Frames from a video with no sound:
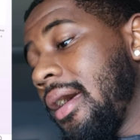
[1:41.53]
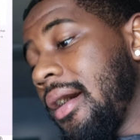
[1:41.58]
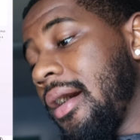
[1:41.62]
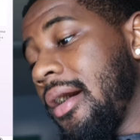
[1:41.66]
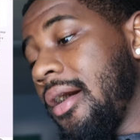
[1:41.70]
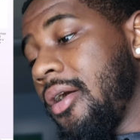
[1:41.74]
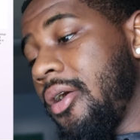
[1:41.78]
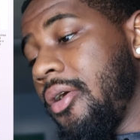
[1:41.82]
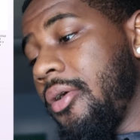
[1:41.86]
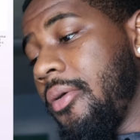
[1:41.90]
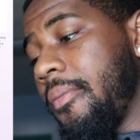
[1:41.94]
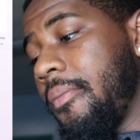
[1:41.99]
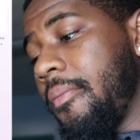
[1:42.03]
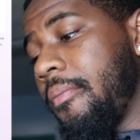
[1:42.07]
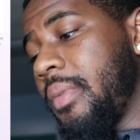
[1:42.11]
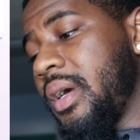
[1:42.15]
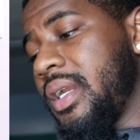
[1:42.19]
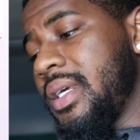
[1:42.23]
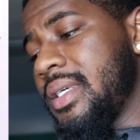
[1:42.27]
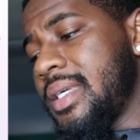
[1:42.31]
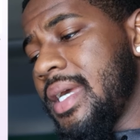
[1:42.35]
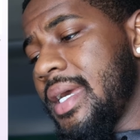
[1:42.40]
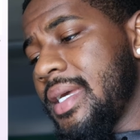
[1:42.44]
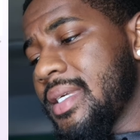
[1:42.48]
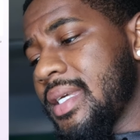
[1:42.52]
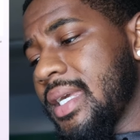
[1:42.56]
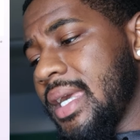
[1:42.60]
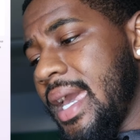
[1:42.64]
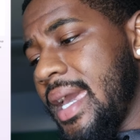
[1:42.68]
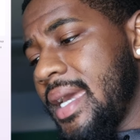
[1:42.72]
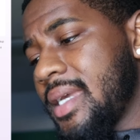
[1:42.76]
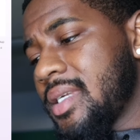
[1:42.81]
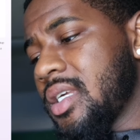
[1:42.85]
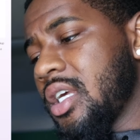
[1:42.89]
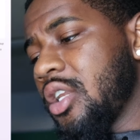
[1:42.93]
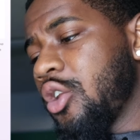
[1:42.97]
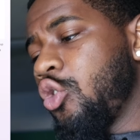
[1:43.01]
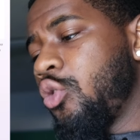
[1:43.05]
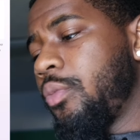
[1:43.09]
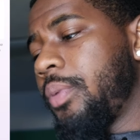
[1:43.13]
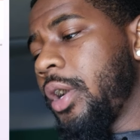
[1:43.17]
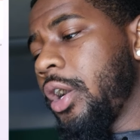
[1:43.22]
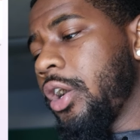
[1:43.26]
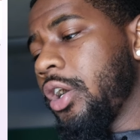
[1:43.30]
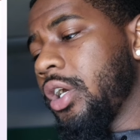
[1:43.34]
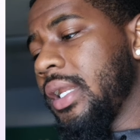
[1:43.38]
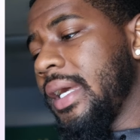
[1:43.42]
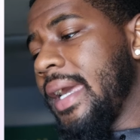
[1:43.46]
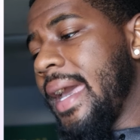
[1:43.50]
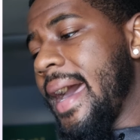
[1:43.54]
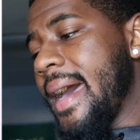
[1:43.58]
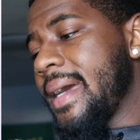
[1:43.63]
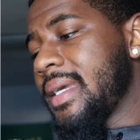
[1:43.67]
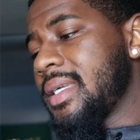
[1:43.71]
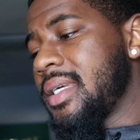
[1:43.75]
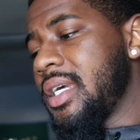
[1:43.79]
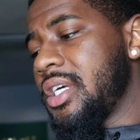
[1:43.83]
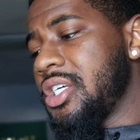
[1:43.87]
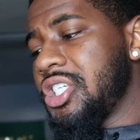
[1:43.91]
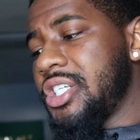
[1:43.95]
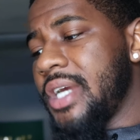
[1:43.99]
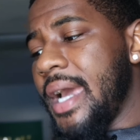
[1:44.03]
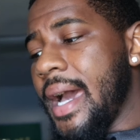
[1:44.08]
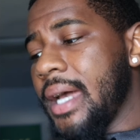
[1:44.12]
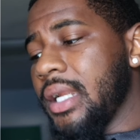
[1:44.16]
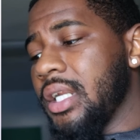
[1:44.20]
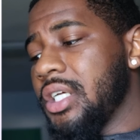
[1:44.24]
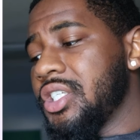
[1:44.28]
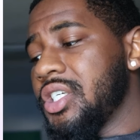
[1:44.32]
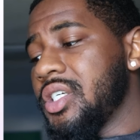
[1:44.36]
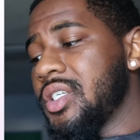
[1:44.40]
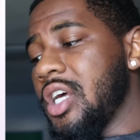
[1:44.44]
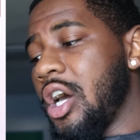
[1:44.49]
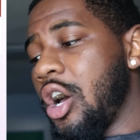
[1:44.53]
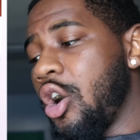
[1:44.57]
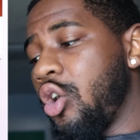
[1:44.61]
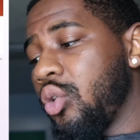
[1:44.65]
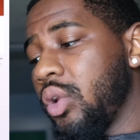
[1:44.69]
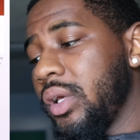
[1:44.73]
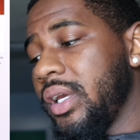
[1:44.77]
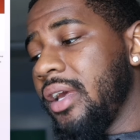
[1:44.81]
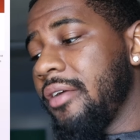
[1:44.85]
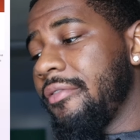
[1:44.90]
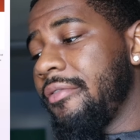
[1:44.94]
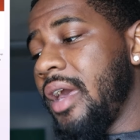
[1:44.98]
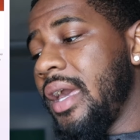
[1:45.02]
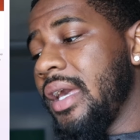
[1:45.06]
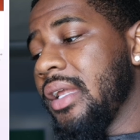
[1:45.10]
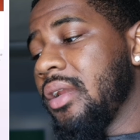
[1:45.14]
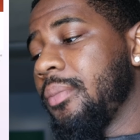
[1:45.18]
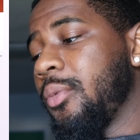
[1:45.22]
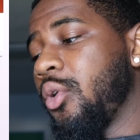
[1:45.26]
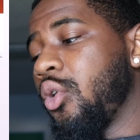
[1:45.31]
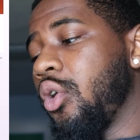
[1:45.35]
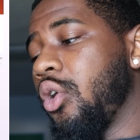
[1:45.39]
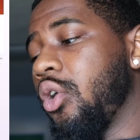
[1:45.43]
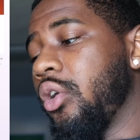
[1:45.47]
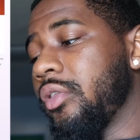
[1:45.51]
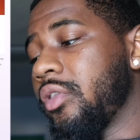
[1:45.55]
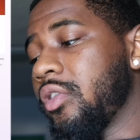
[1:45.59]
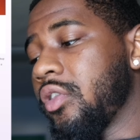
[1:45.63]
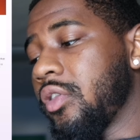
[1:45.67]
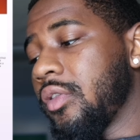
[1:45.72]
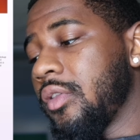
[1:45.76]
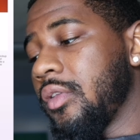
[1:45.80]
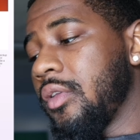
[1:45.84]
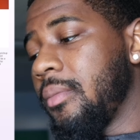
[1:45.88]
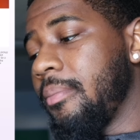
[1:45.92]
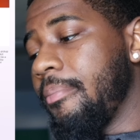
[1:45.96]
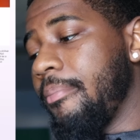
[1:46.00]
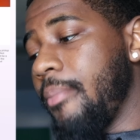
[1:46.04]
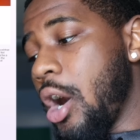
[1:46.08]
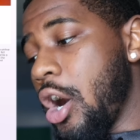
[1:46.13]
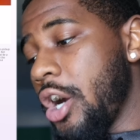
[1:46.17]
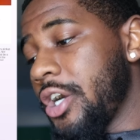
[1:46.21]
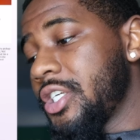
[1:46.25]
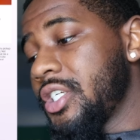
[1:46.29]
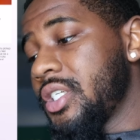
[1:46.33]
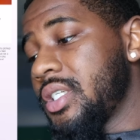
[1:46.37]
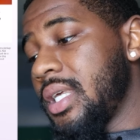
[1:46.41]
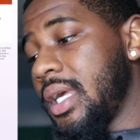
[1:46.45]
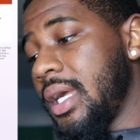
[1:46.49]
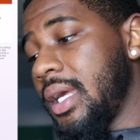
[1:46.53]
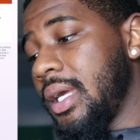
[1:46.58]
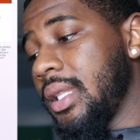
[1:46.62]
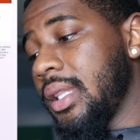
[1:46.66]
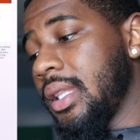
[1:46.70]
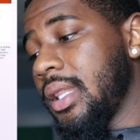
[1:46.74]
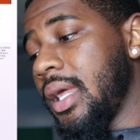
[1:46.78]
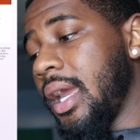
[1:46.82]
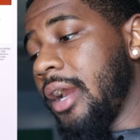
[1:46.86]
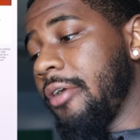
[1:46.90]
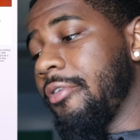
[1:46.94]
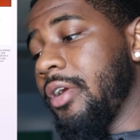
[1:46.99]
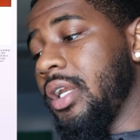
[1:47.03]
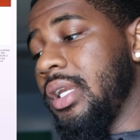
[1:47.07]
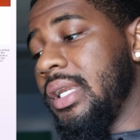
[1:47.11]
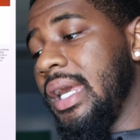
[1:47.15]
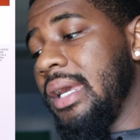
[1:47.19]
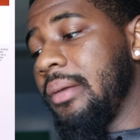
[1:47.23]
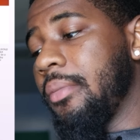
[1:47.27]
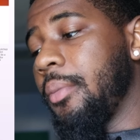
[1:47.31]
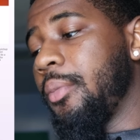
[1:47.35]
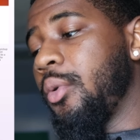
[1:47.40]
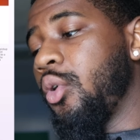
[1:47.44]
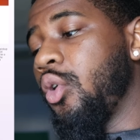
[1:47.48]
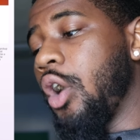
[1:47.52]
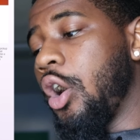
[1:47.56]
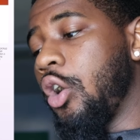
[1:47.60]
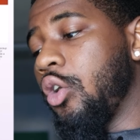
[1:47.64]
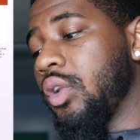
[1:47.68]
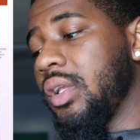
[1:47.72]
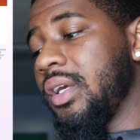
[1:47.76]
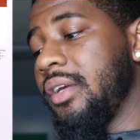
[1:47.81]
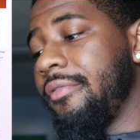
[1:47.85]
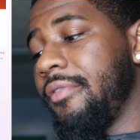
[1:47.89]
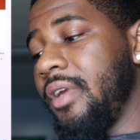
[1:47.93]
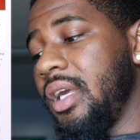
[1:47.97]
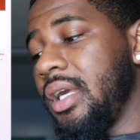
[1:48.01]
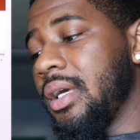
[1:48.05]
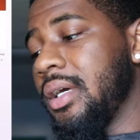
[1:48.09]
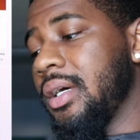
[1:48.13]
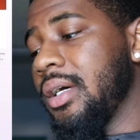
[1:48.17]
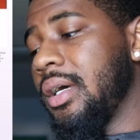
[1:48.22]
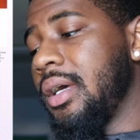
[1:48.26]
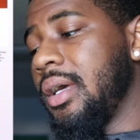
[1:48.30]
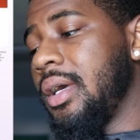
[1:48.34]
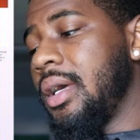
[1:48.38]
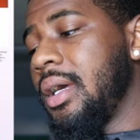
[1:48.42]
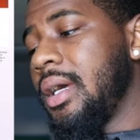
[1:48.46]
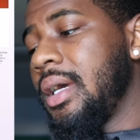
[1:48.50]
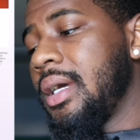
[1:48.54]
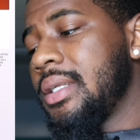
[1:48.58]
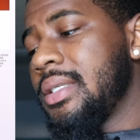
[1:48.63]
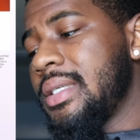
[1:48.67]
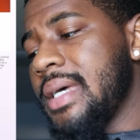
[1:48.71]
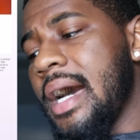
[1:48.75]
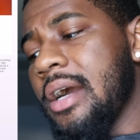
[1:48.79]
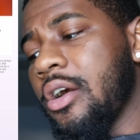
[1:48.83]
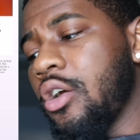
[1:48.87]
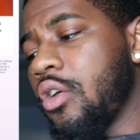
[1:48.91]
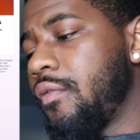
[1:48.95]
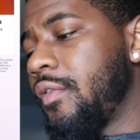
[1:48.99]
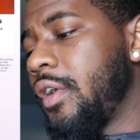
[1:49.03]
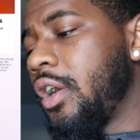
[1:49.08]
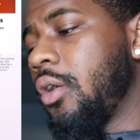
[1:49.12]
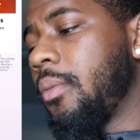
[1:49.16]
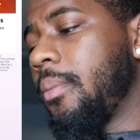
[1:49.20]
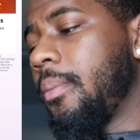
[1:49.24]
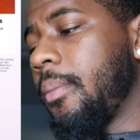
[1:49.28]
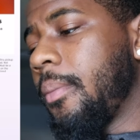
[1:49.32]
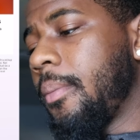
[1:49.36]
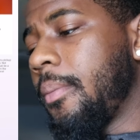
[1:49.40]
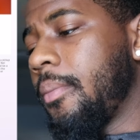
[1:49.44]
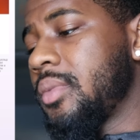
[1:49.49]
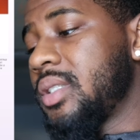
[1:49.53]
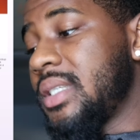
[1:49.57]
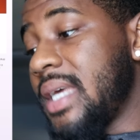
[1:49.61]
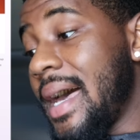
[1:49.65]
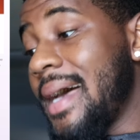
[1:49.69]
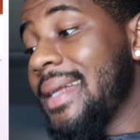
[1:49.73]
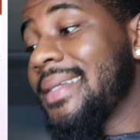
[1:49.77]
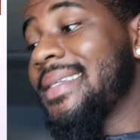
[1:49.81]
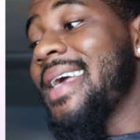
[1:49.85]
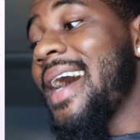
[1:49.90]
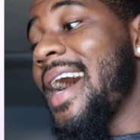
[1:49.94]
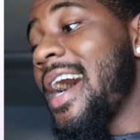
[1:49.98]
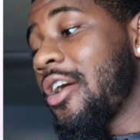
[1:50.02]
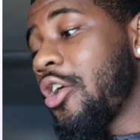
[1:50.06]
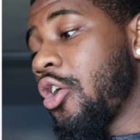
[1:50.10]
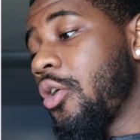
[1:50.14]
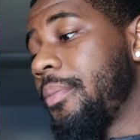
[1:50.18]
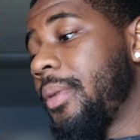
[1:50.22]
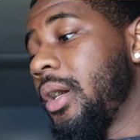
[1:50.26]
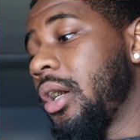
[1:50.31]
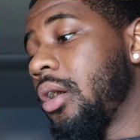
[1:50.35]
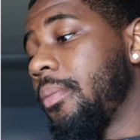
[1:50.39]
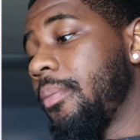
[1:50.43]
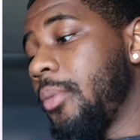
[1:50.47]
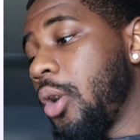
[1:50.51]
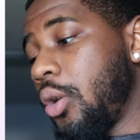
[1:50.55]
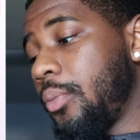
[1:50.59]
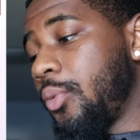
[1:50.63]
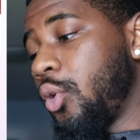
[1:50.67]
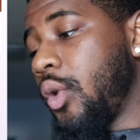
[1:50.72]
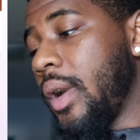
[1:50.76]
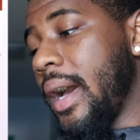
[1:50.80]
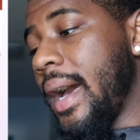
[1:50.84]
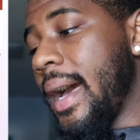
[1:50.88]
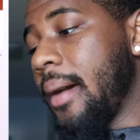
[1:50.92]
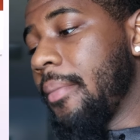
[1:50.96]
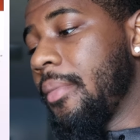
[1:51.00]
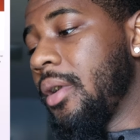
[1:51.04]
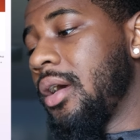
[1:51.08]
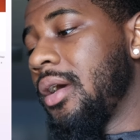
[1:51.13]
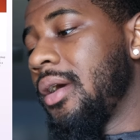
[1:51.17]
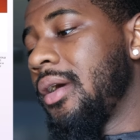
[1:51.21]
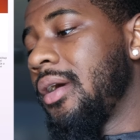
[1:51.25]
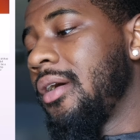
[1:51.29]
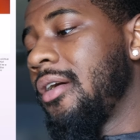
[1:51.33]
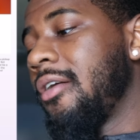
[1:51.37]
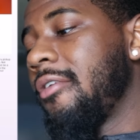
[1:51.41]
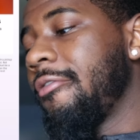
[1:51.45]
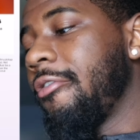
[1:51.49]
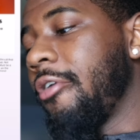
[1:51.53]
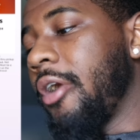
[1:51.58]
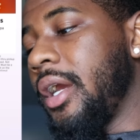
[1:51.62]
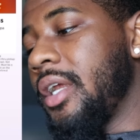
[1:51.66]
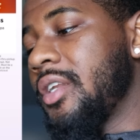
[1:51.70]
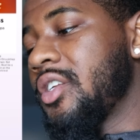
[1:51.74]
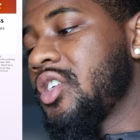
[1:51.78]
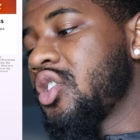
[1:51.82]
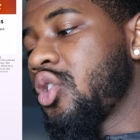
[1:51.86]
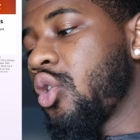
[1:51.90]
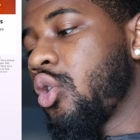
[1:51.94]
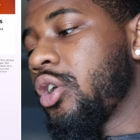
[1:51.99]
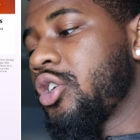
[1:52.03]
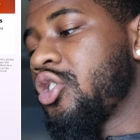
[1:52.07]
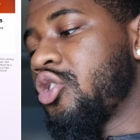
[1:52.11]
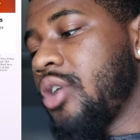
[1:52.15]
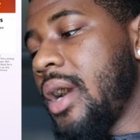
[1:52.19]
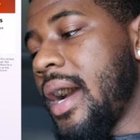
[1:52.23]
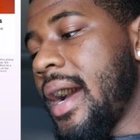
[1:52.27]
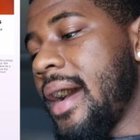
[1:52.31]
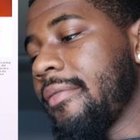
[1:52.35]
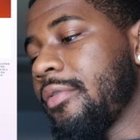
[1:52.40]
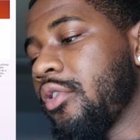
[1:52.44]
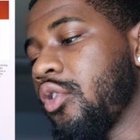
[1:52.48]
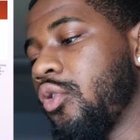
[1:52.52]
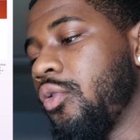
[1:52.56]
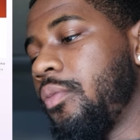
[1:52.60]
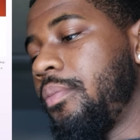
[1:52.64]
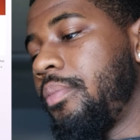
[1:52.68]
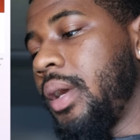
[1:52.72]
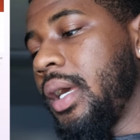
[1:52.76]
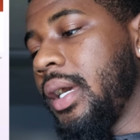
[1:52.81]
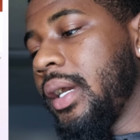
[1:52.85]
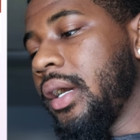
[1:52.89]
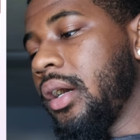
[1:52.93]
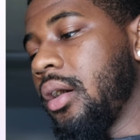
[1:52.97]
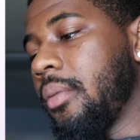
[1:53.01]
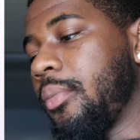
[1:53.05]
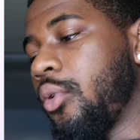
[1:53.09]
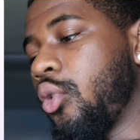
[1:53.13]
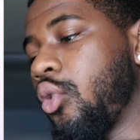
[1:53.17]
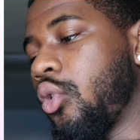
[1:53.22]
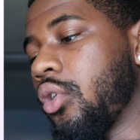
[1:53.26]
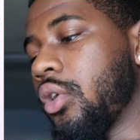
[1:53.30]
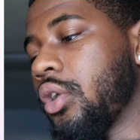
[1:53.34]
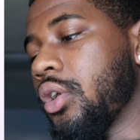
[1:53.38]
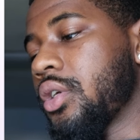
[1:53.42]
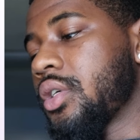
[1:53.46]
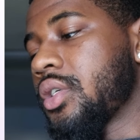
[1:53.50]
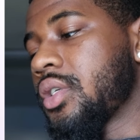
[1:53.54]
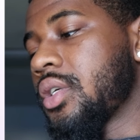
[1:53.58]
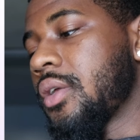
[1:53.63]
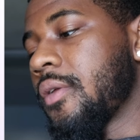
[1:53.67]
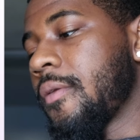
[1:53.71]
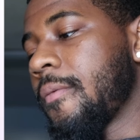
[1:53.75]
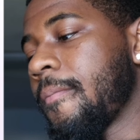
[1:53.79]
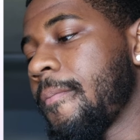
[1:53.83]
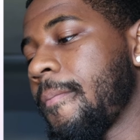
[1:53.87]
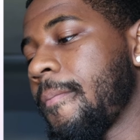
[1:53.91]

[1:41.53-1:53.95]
Um, but it says Quesalupa Early Access Challenge is only available on March 10th and redeemable only via Taco Bell, Ta Taco Bell mobile app for in-store drive-through pickup orders